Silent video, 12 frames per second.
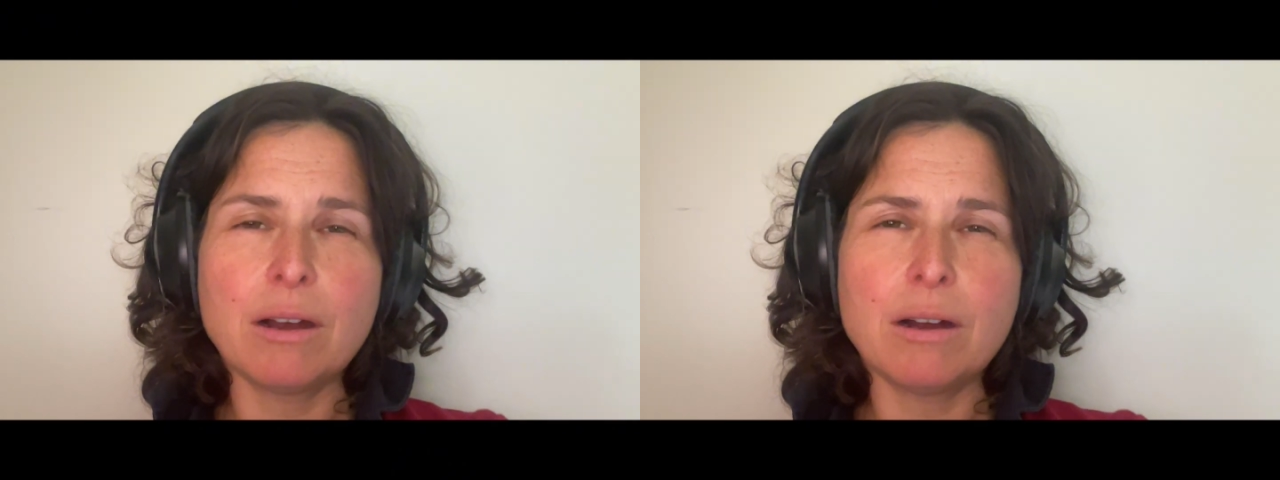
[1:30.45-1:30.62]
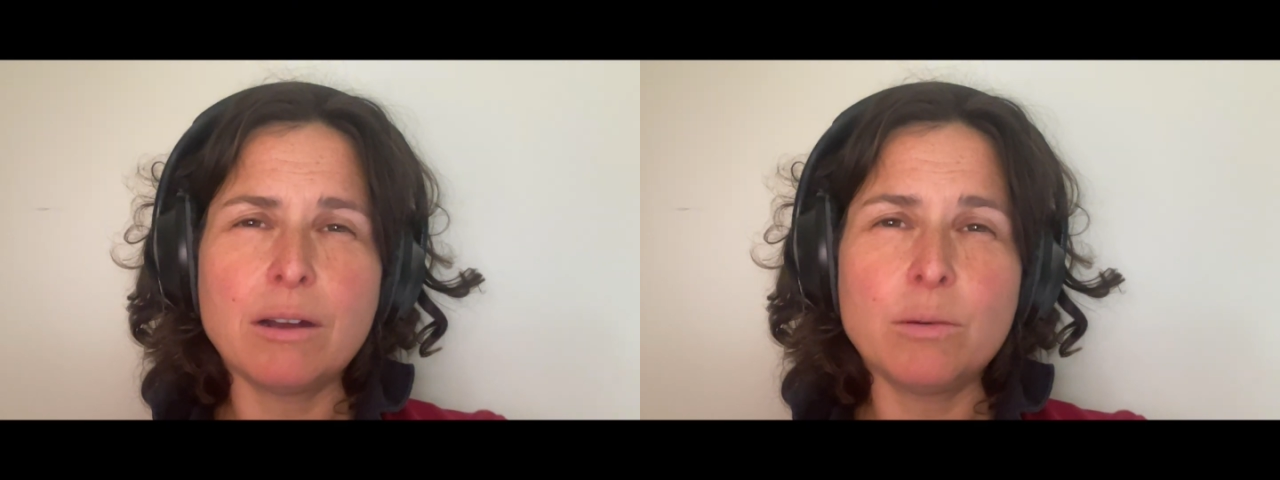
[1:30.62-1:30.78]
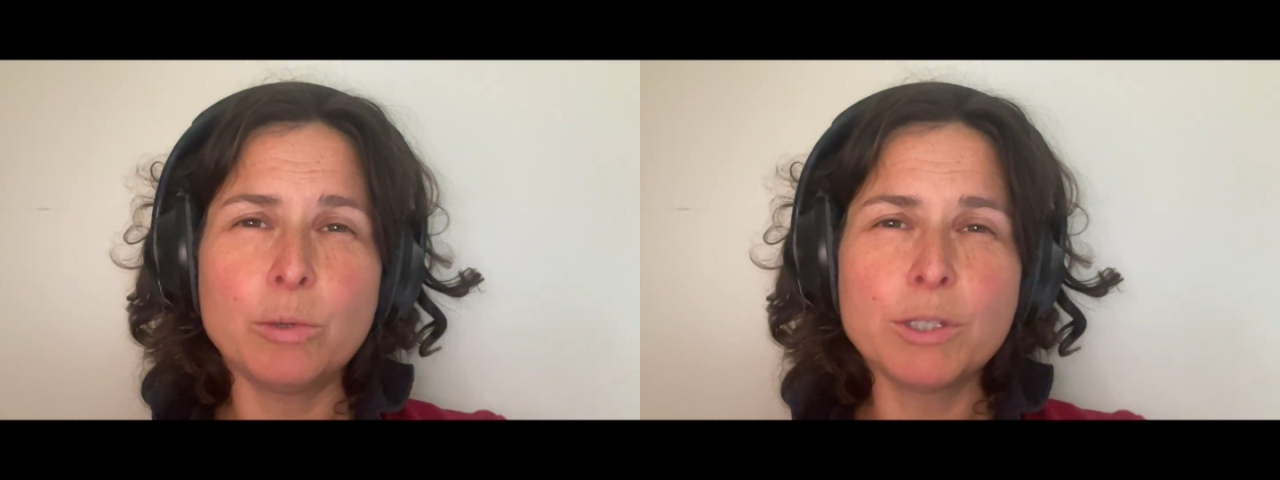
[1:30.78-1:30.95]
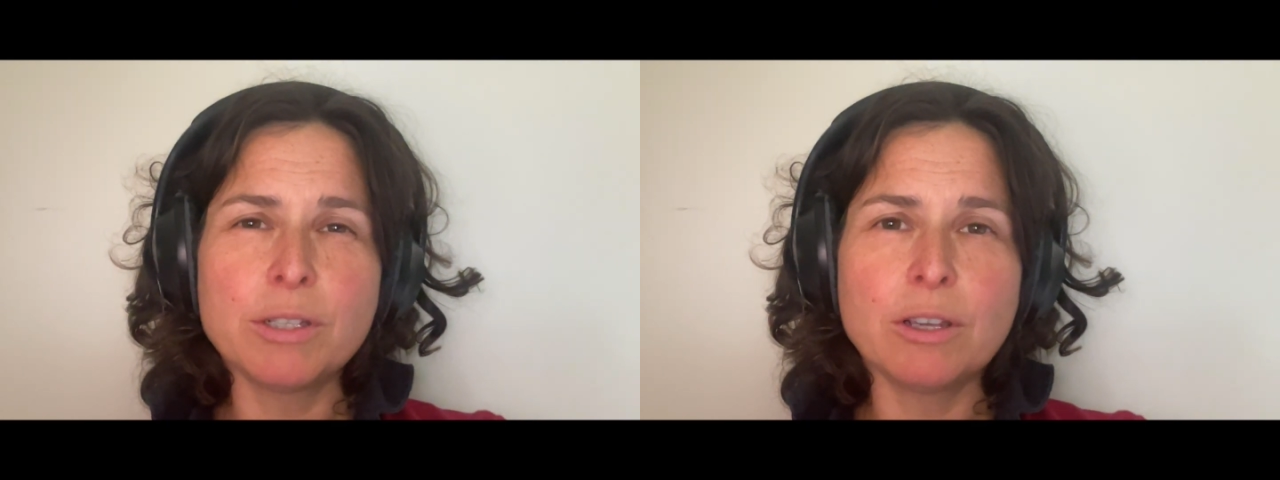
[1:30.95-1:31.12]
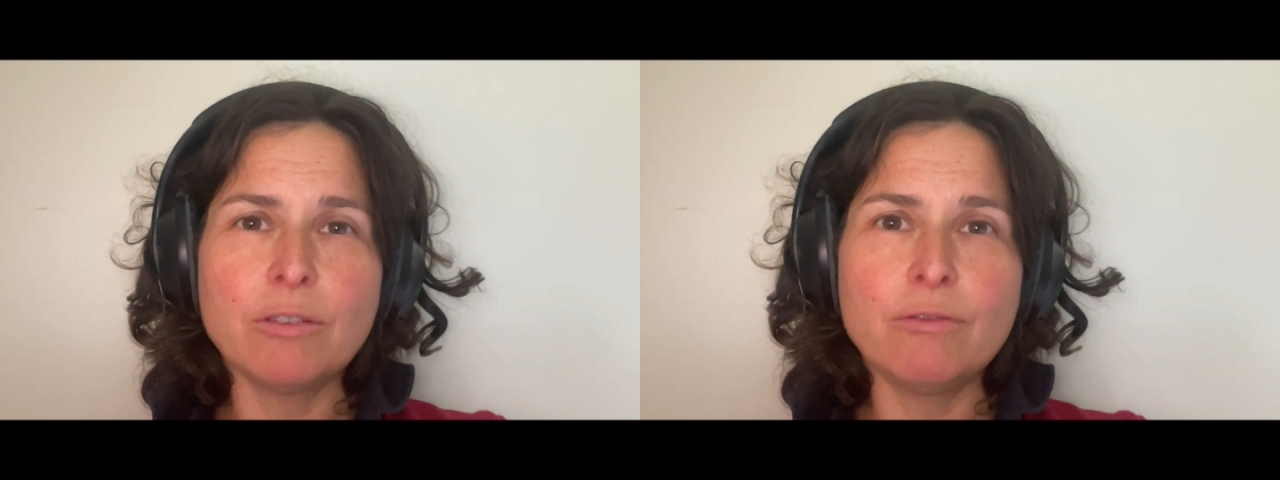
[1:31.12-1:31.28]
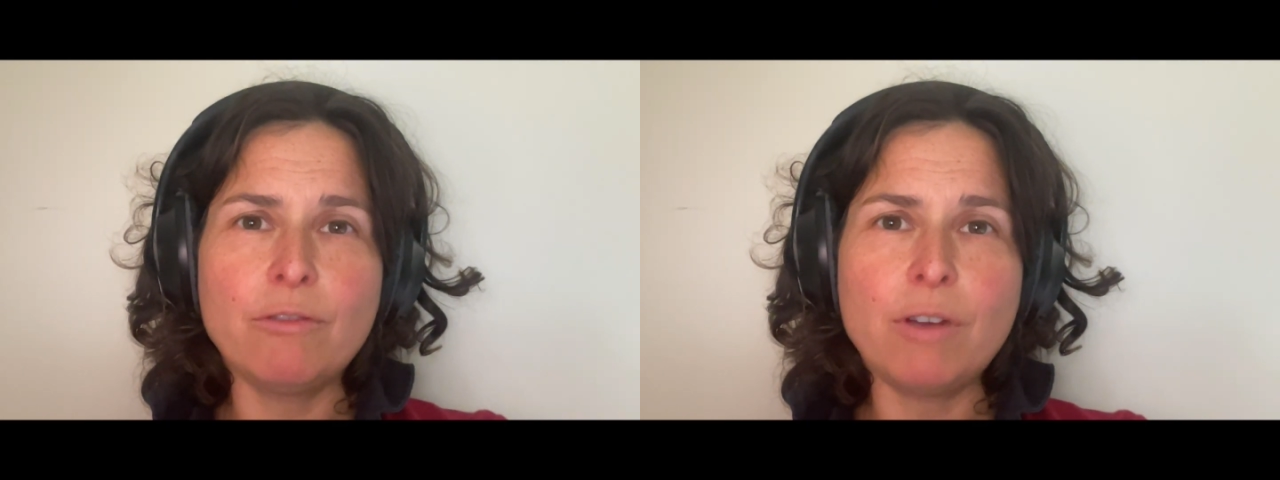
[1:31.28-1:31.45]
I wasn't
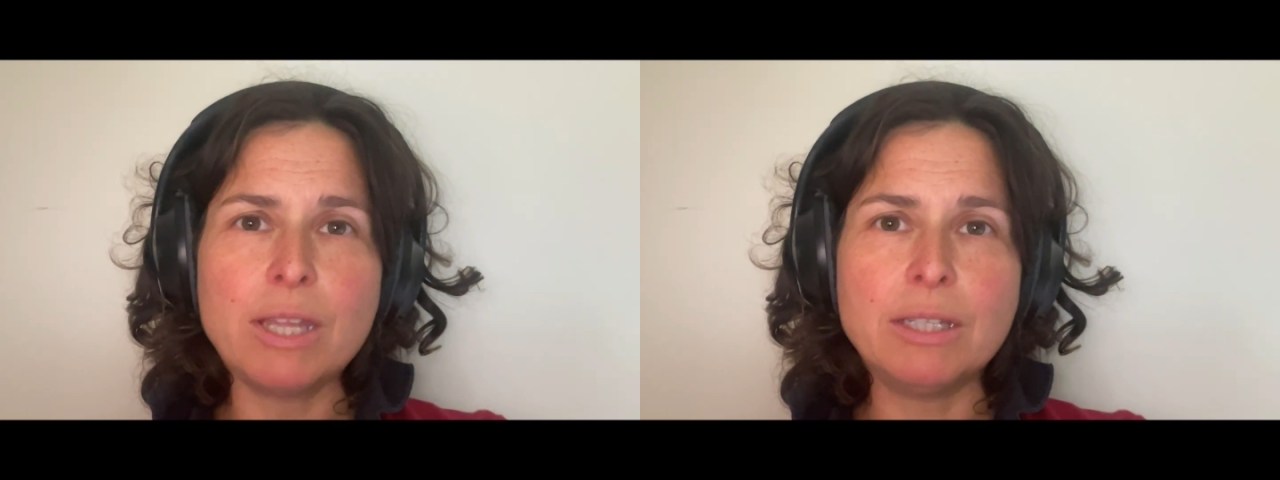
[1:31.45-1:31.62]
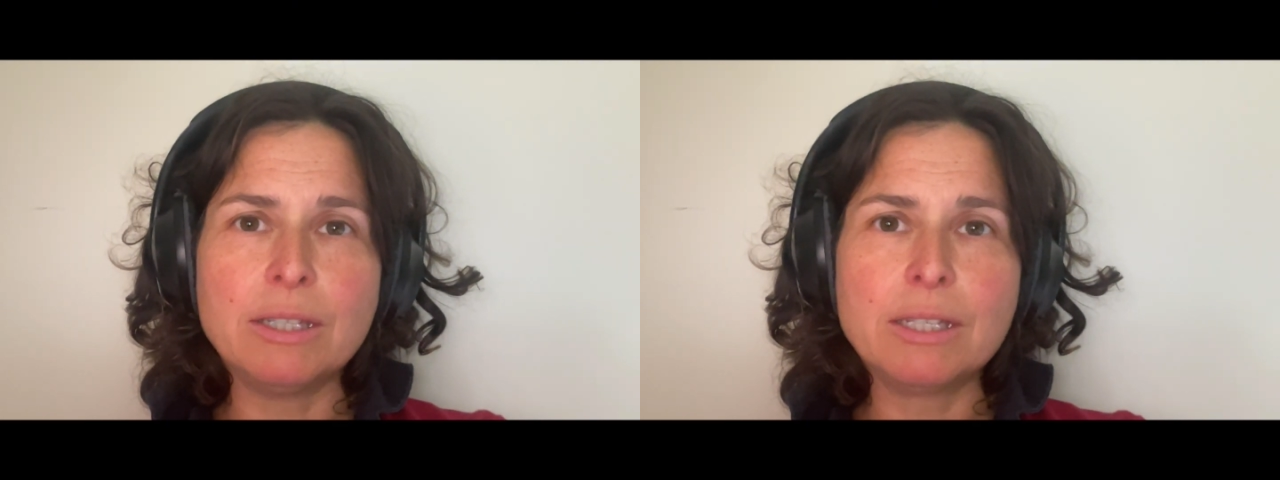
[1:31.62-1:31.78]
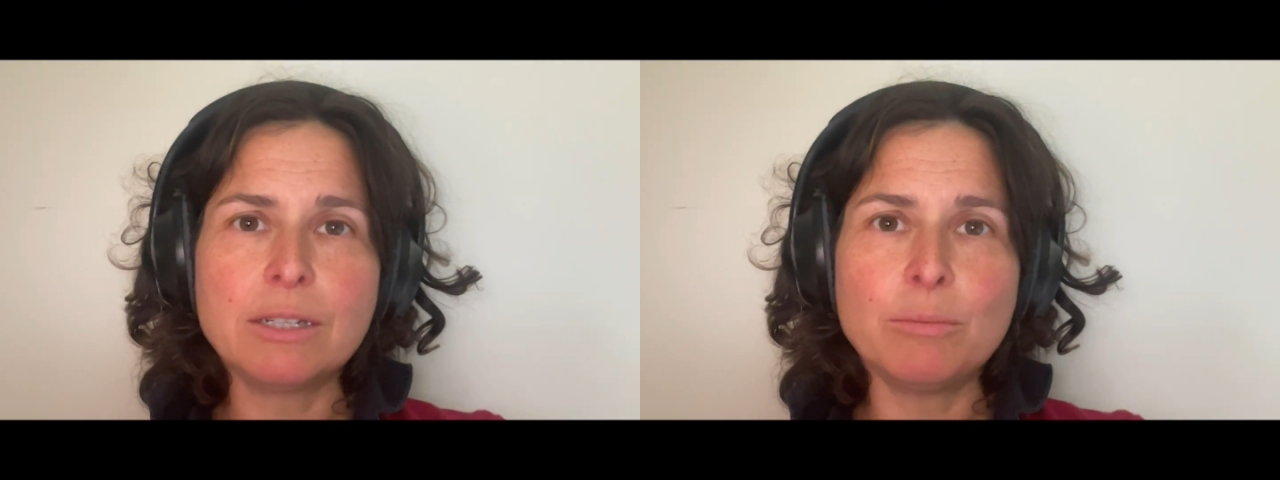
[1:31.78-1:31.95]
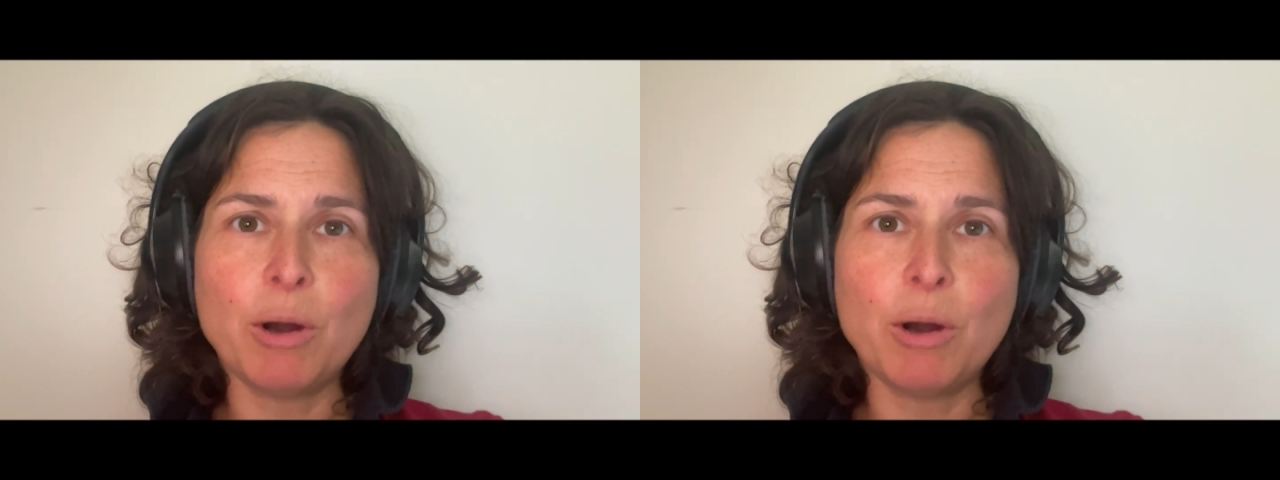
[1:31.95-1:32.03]
convinced a